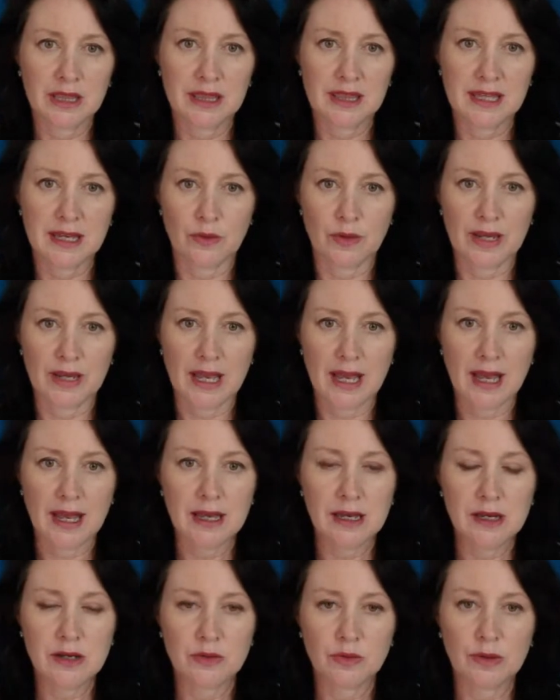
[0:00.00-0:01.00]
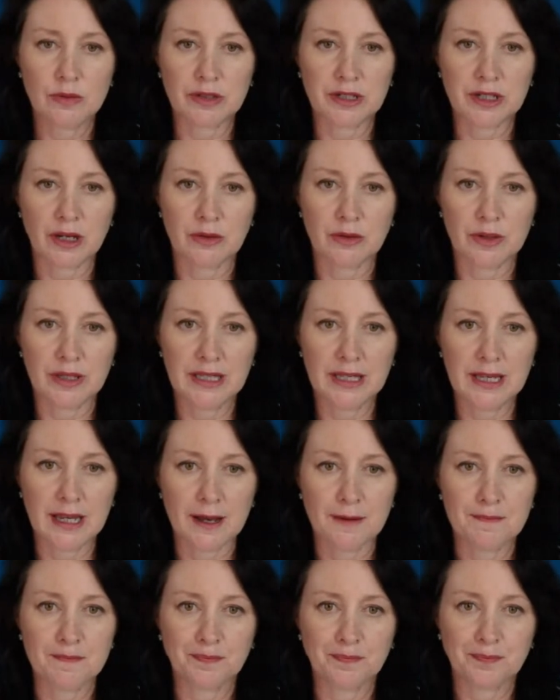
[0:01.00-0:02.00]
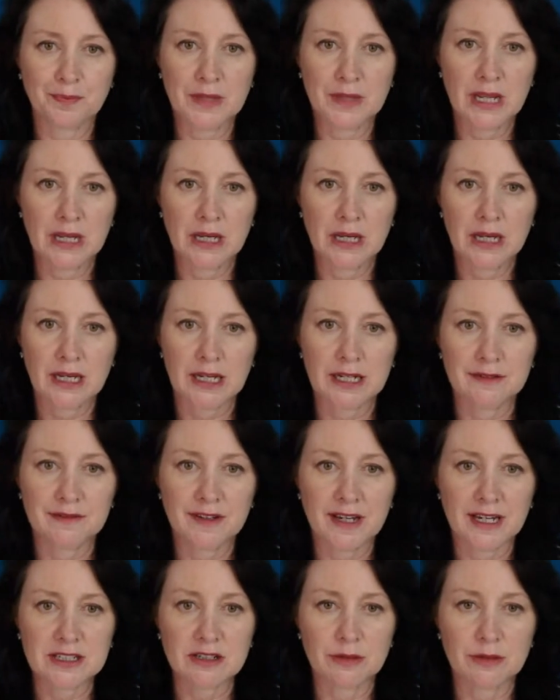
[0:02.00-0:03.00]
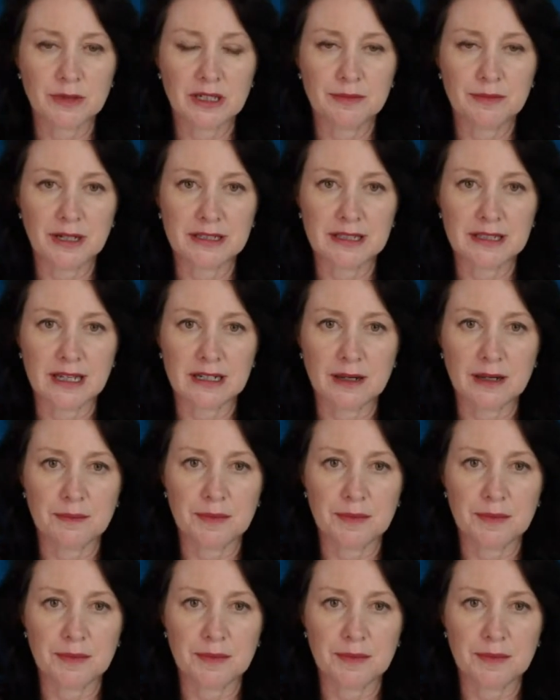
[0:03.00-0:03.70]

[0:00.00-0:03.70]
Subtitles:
there we are. We want to go here. In fact, I'm going to make that a